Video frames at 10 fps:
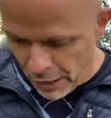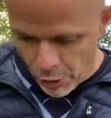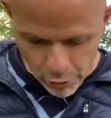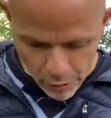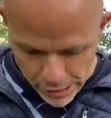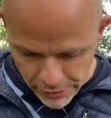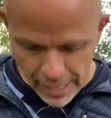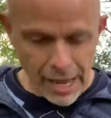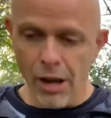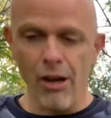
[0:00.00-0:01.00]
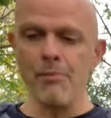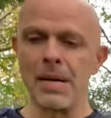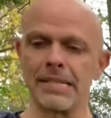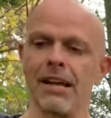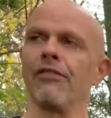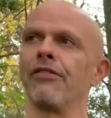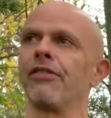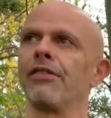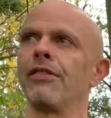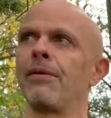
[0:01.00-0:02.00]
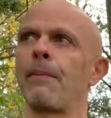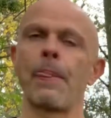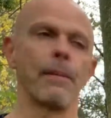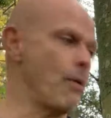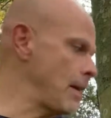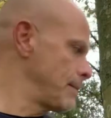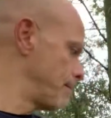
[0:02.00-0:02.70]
look great today. I love myself. Right.